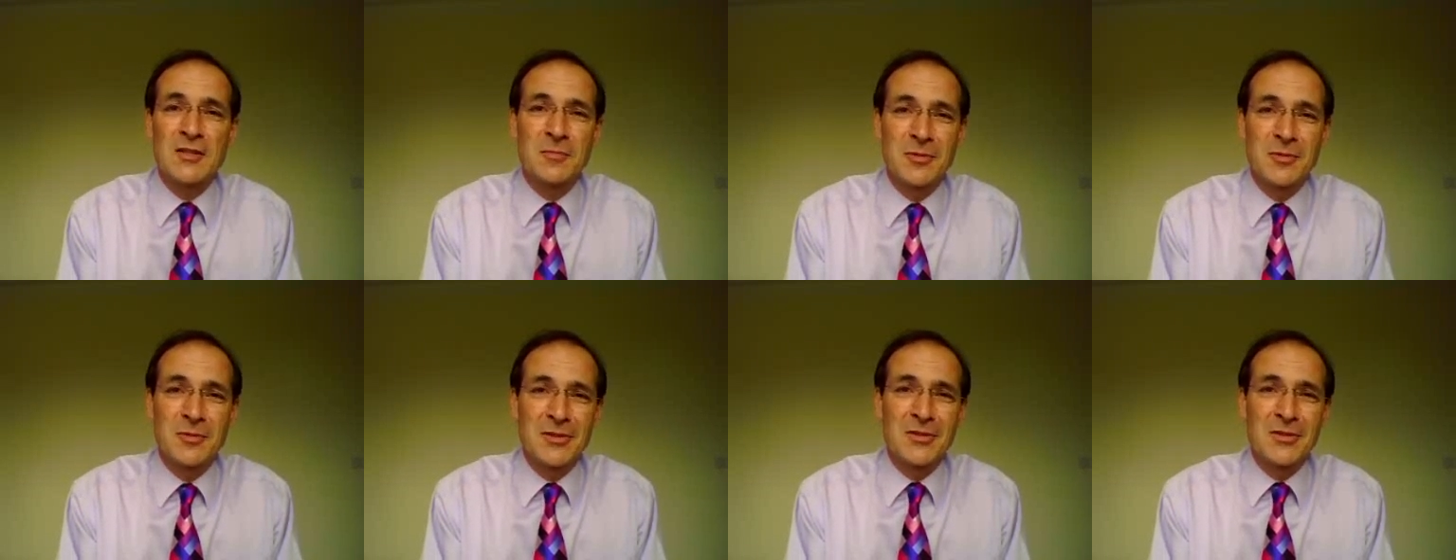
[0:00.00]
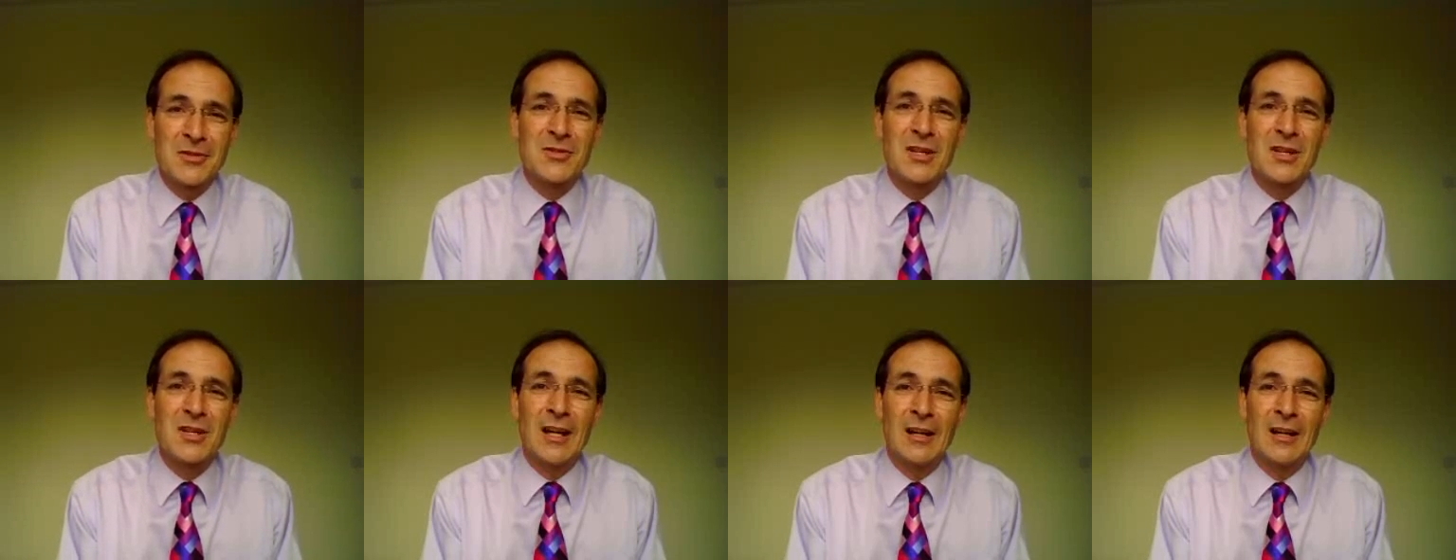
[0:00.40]
to
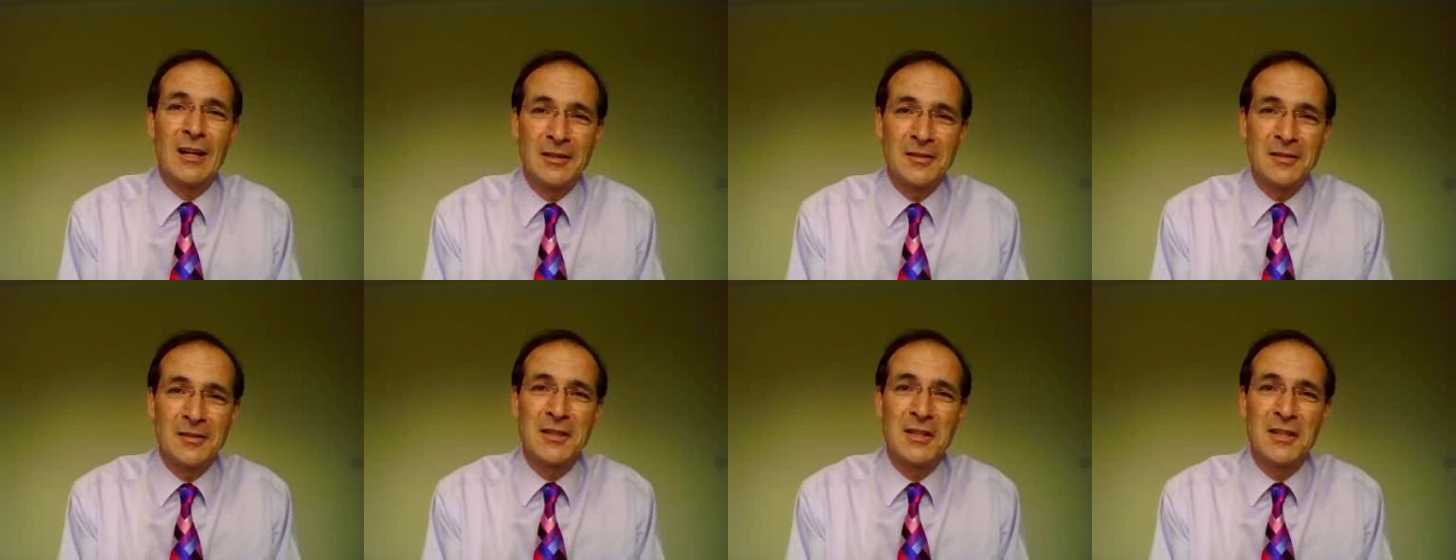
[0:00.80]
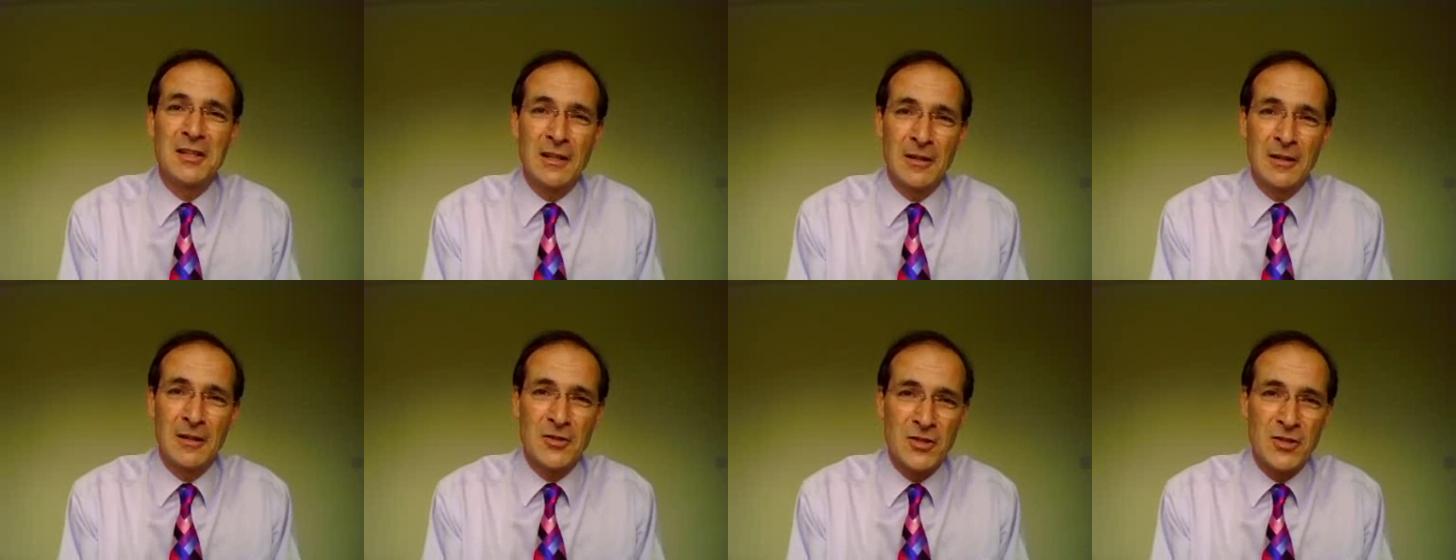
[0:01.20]
produce a healthy
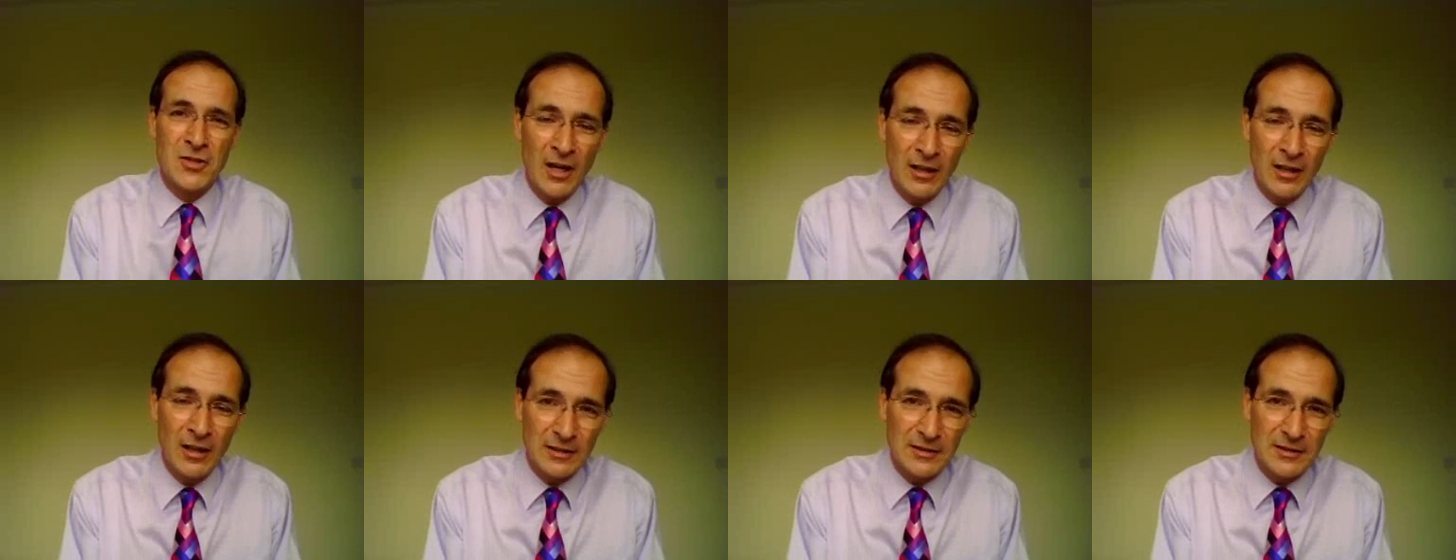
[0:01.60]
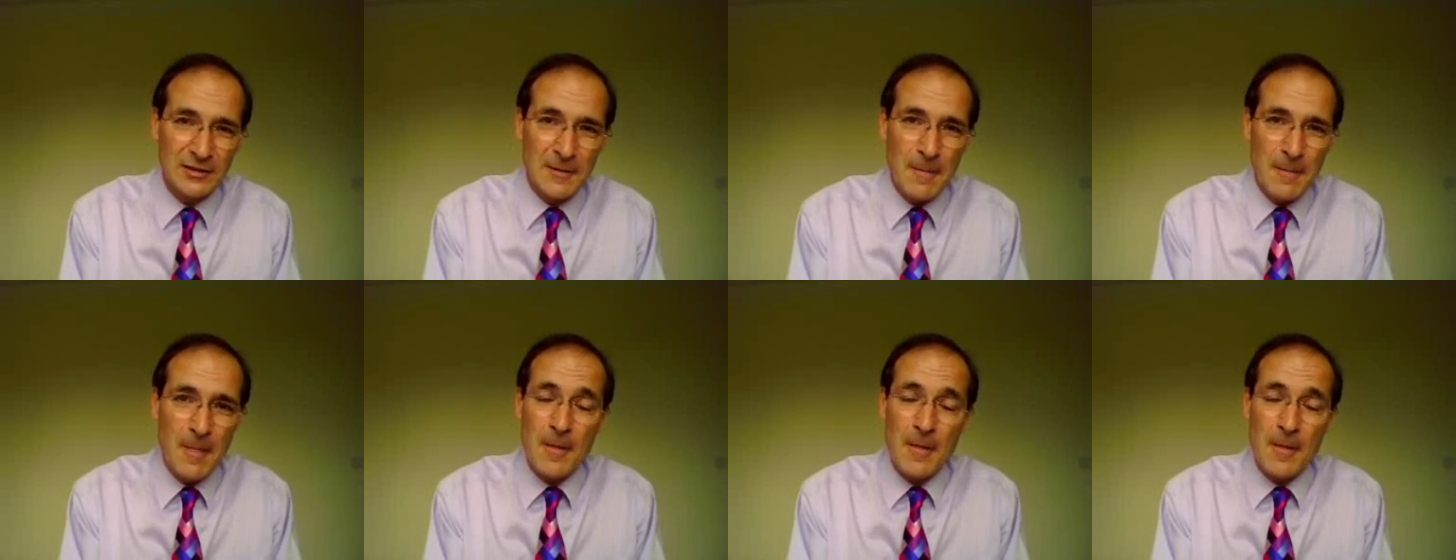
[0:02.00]
cloned child.